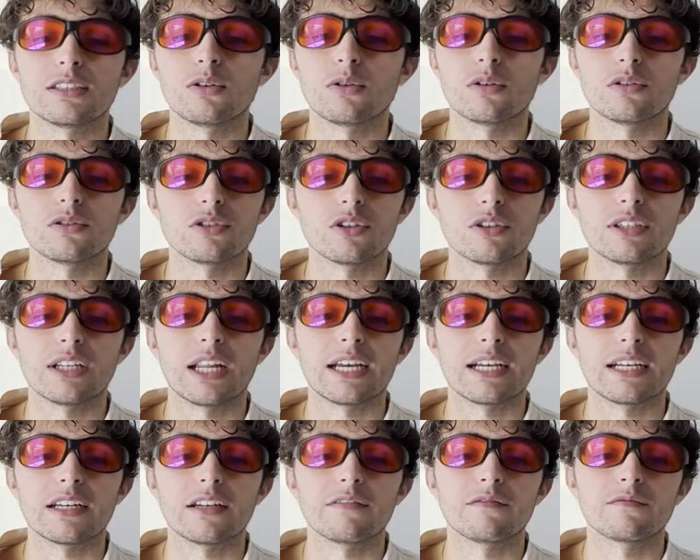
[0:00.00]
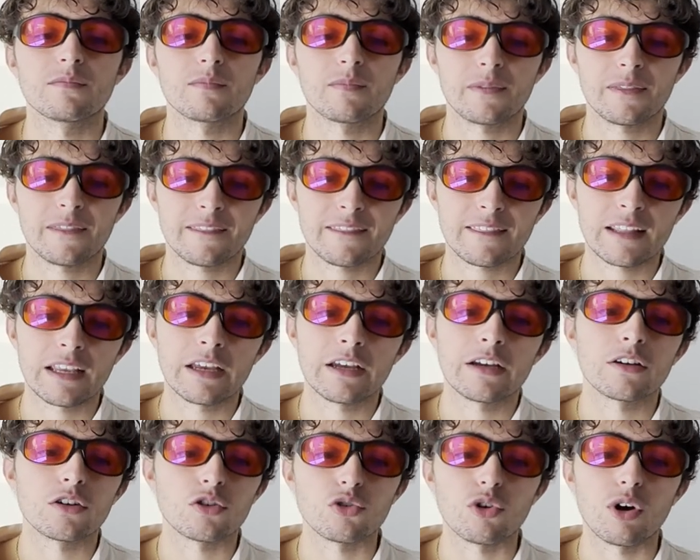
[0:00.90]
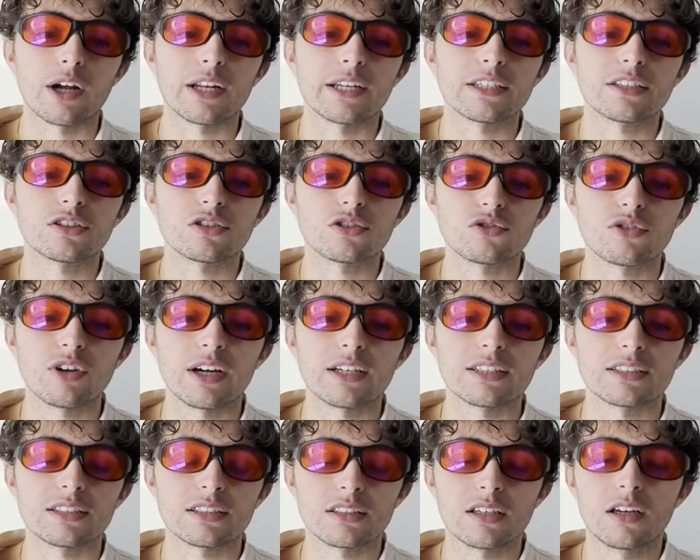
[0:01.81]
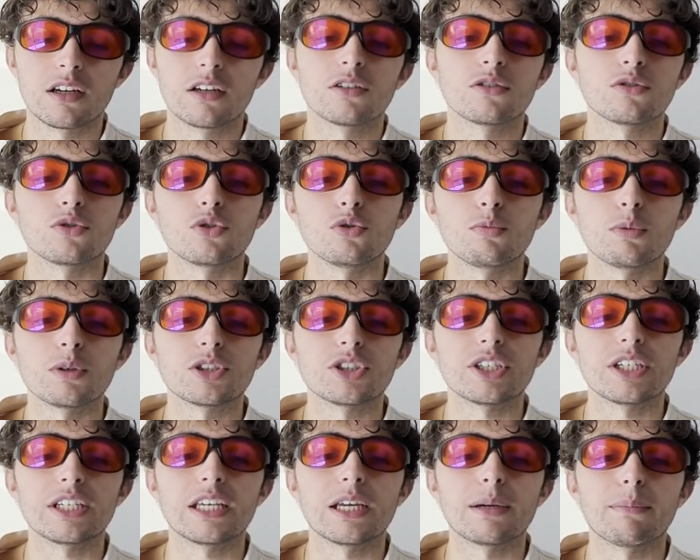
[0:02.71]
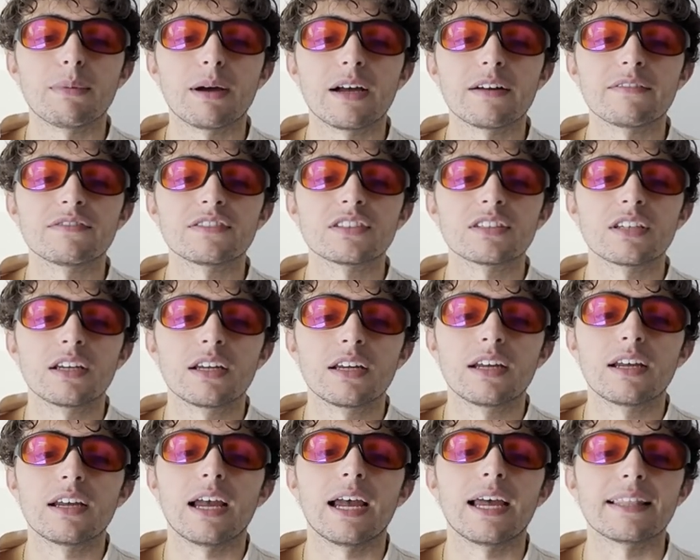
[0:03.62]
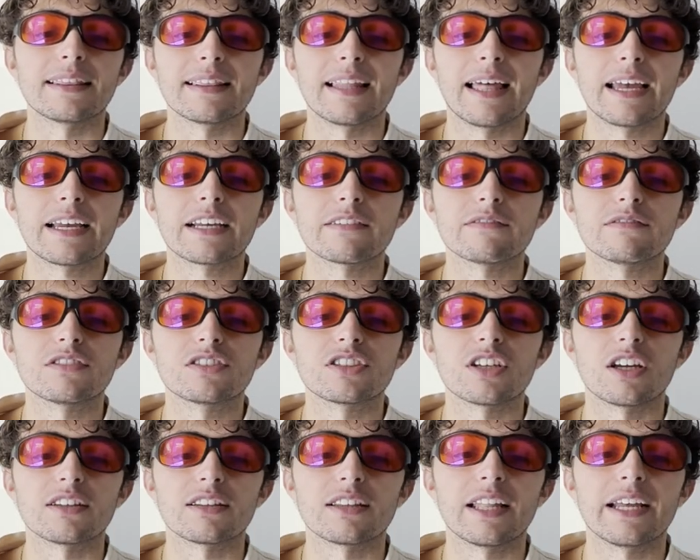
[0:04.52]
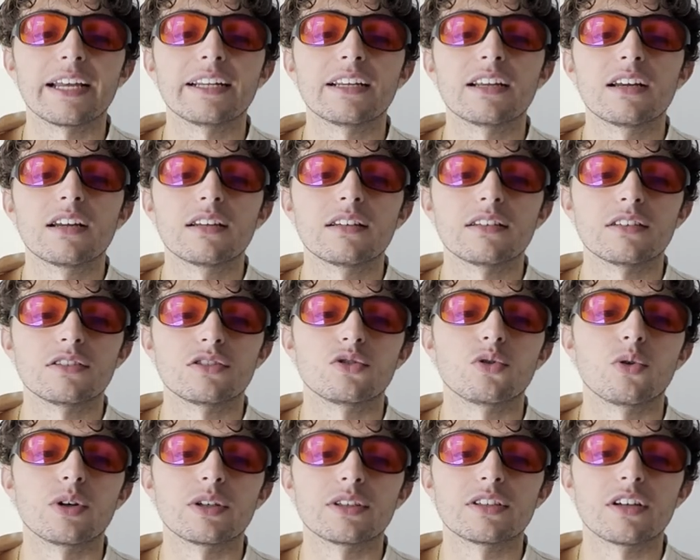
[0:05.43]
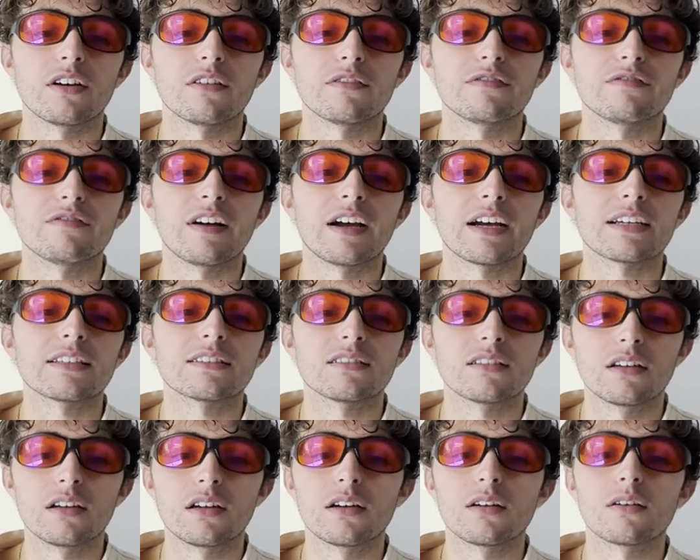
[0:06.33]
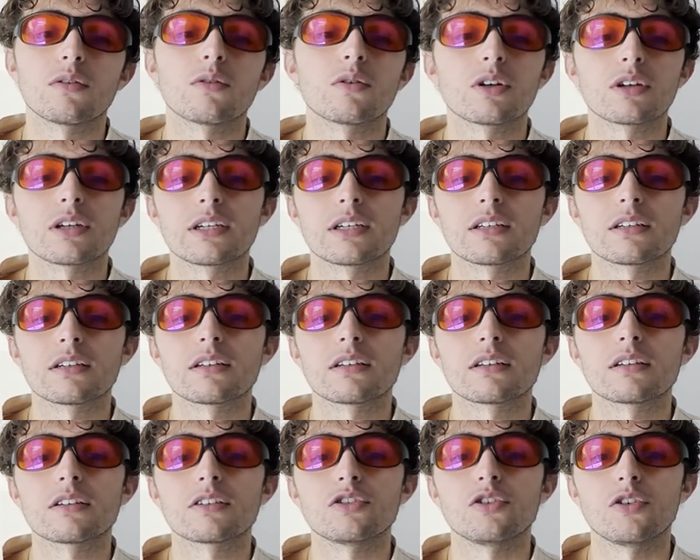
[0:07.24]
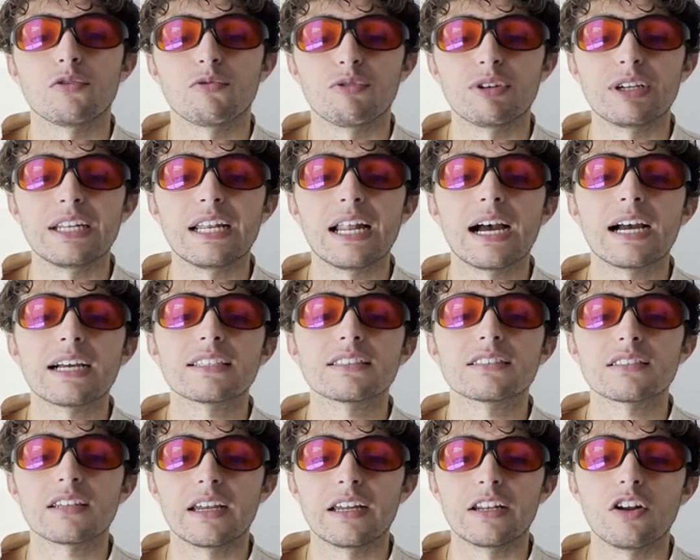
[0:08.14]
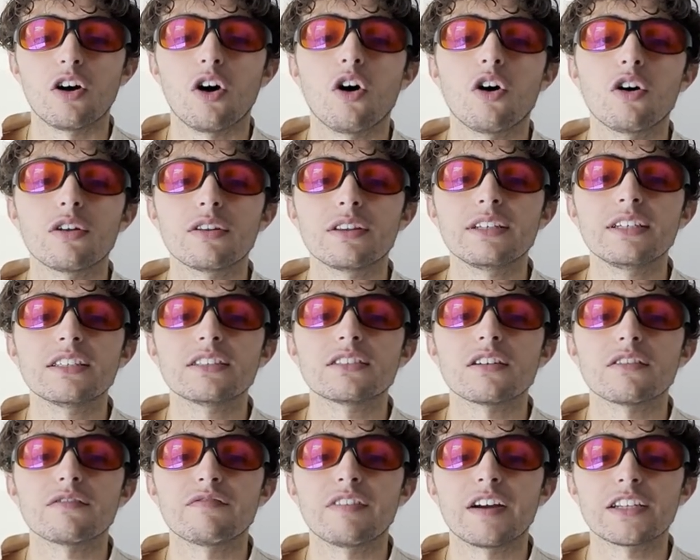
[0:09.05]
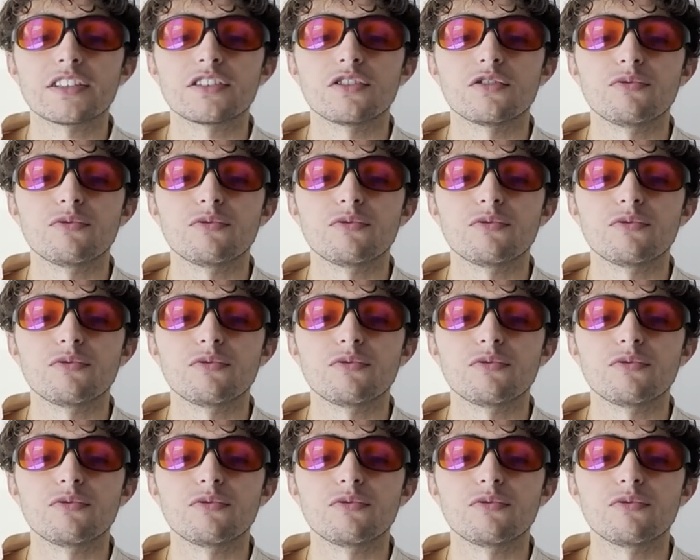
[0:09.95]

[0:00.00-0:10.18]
oils are negative. Chronic stress, too much EMFs, and lack of sunlight is going to affect your redox. And all of these affect your